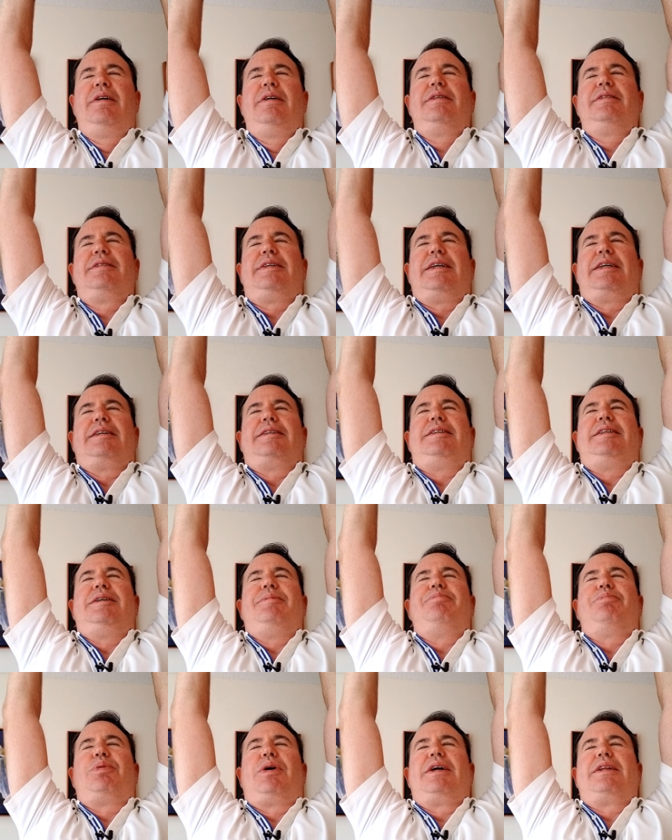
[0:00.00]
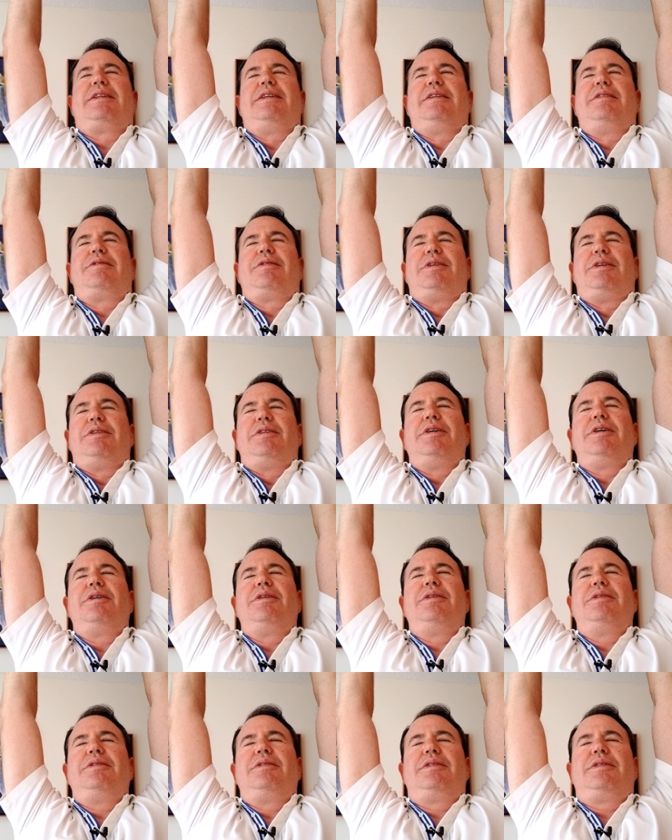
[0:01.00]
Take a deep breath in through your
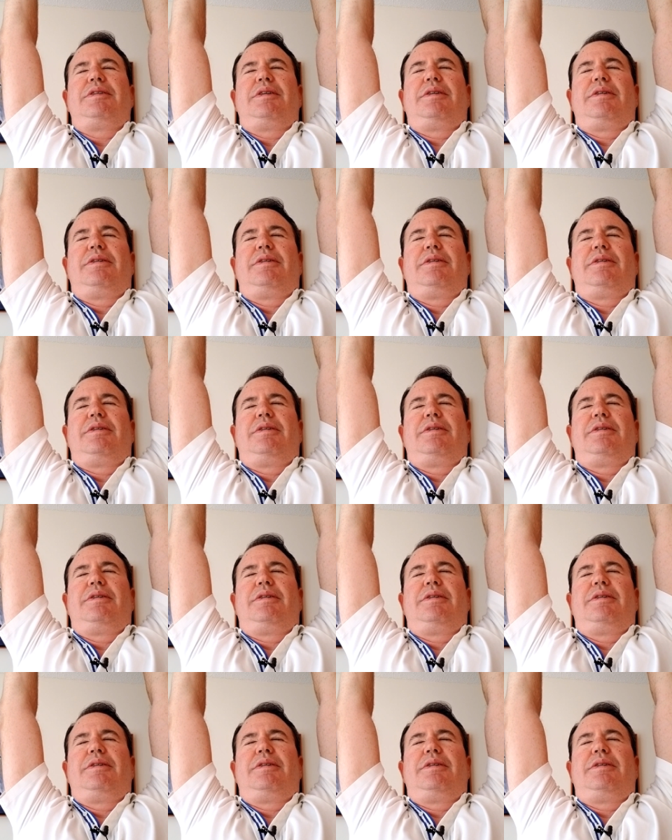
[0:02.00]
nose,